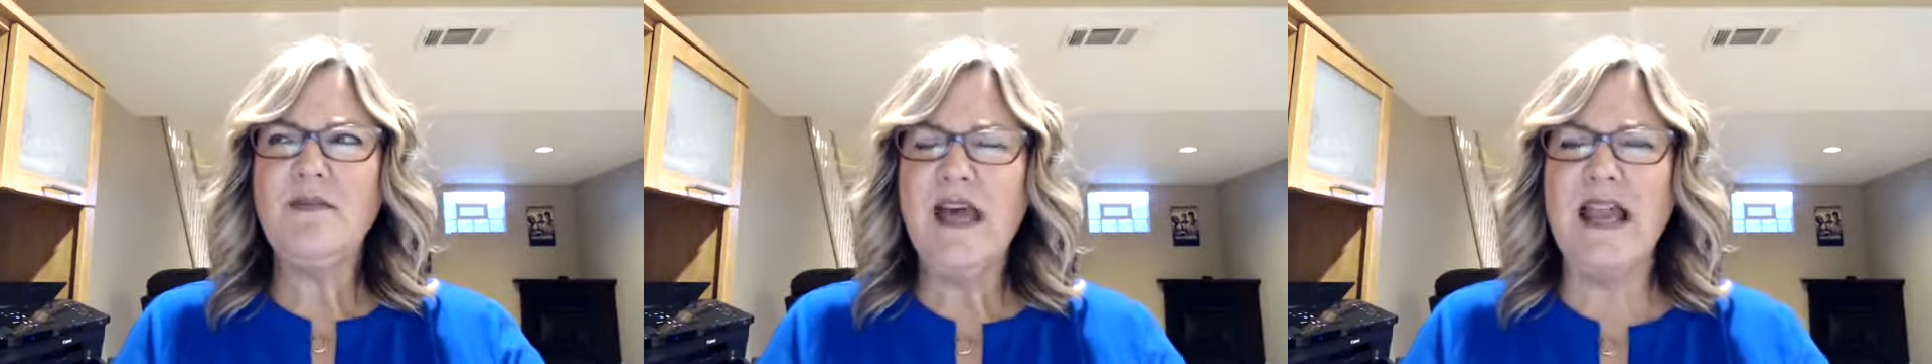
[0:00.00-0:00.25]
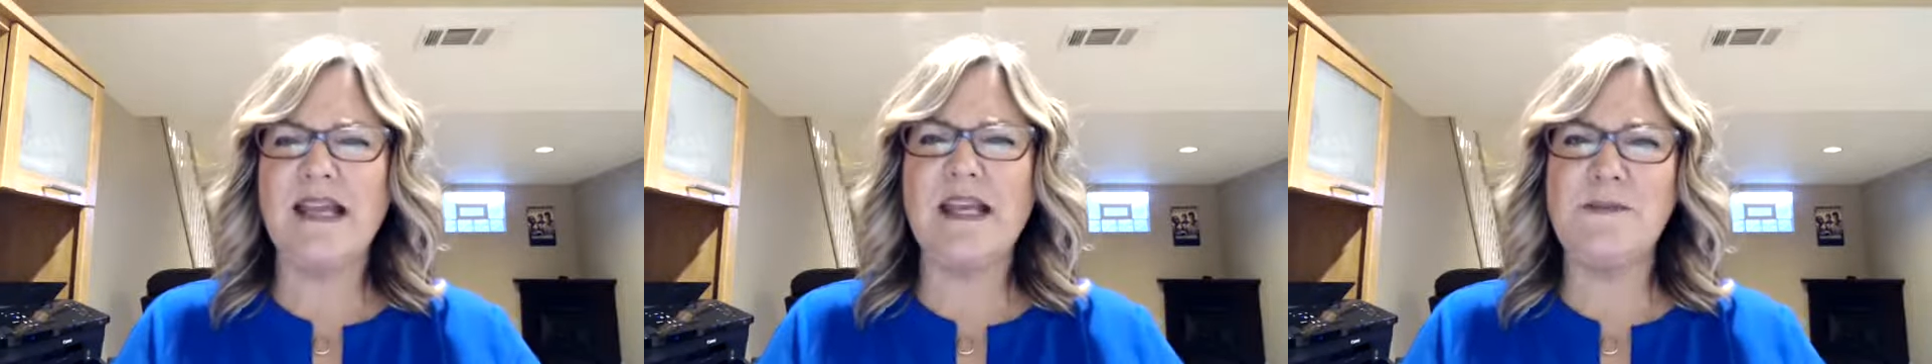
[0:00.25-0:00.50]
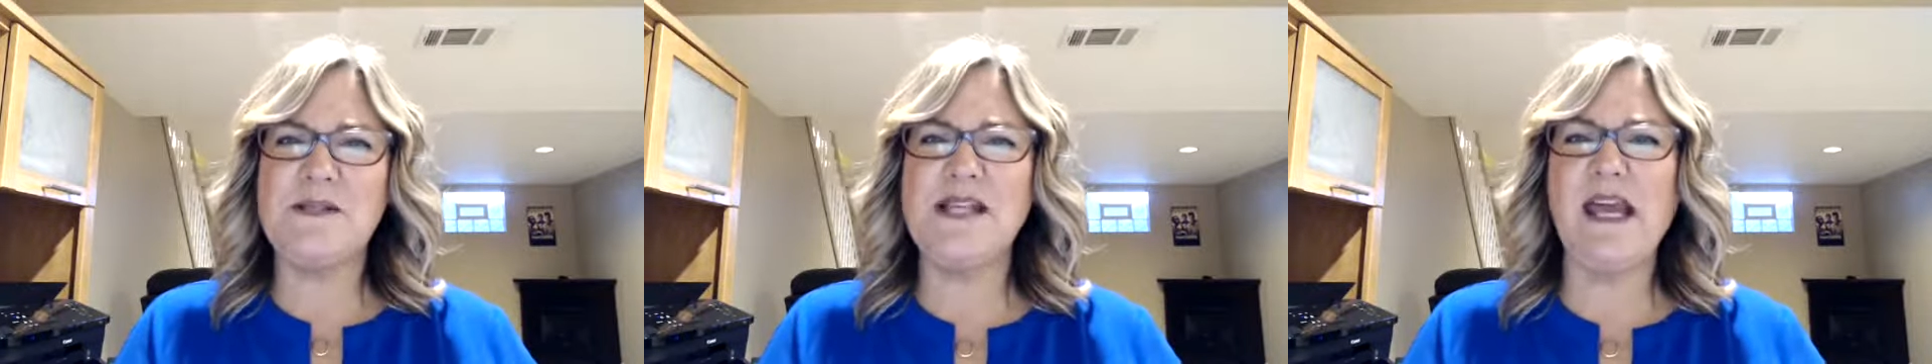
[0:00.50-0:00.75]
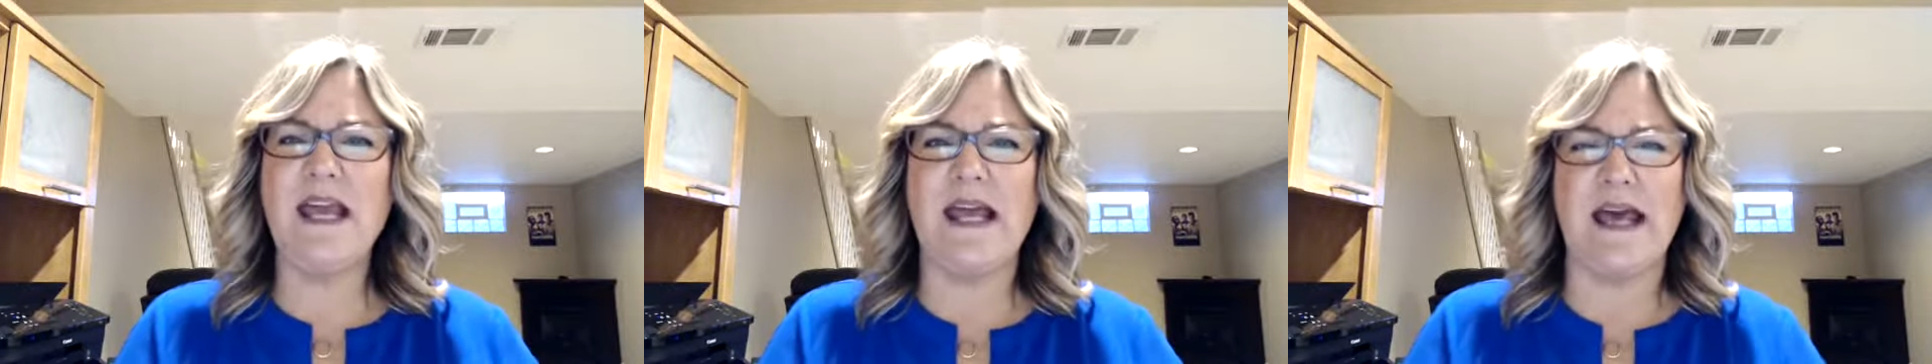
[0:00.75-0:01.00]
And I keep
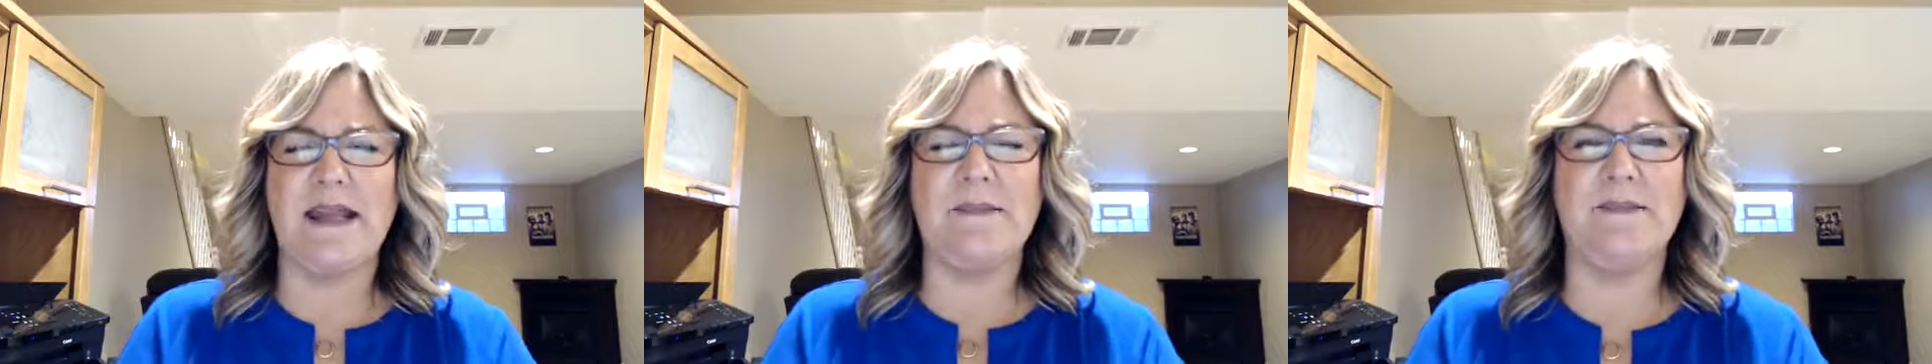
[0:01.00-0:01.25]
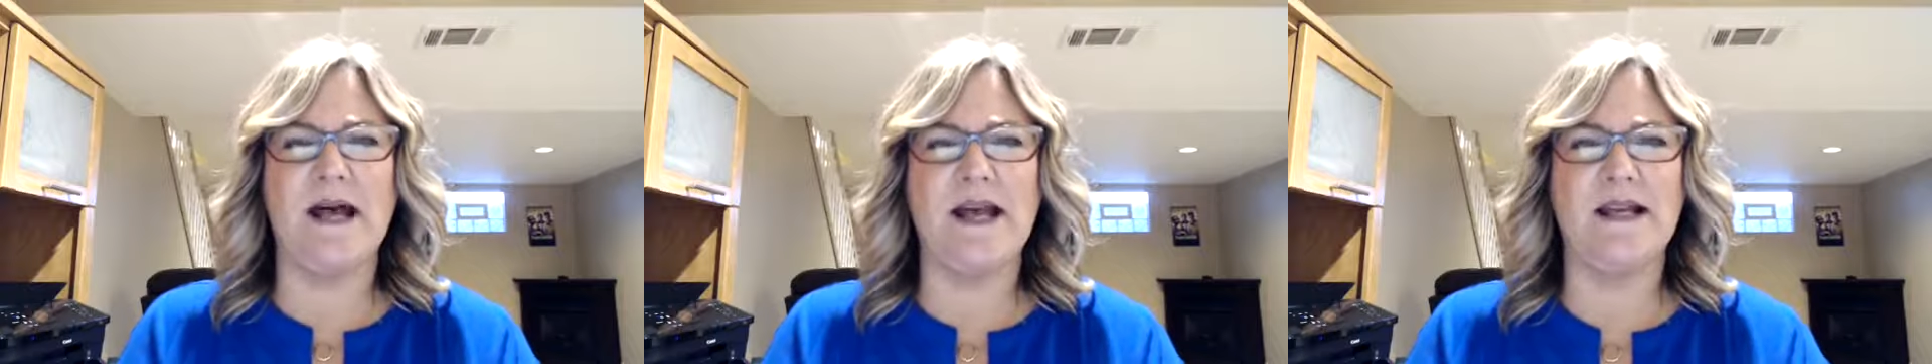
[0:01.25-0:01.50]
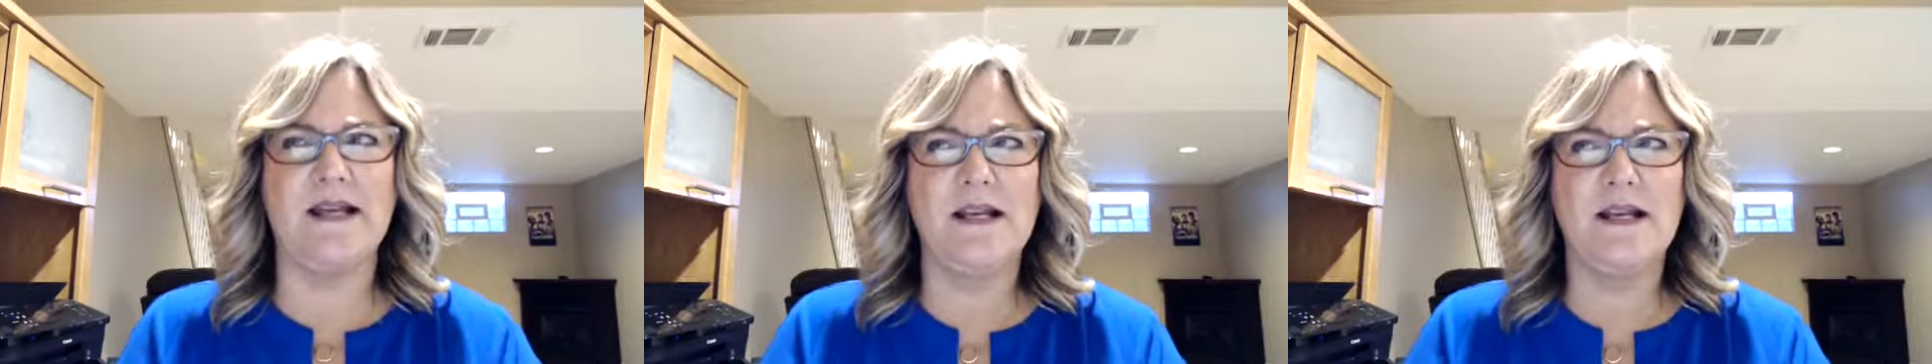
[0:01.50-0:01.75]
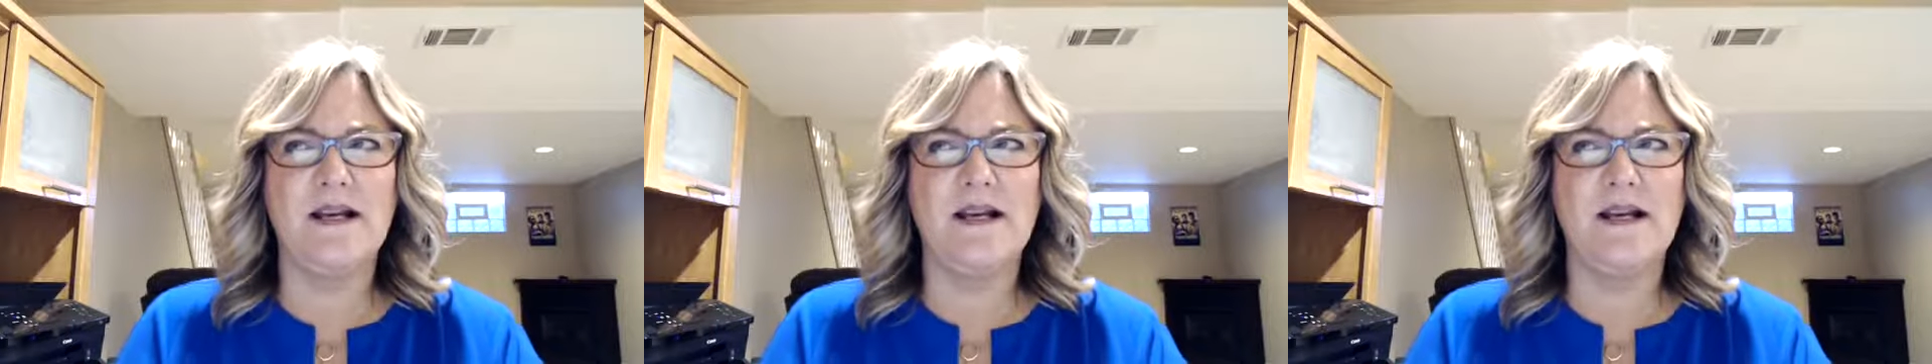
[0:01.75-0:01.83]
seeing it and I'm like,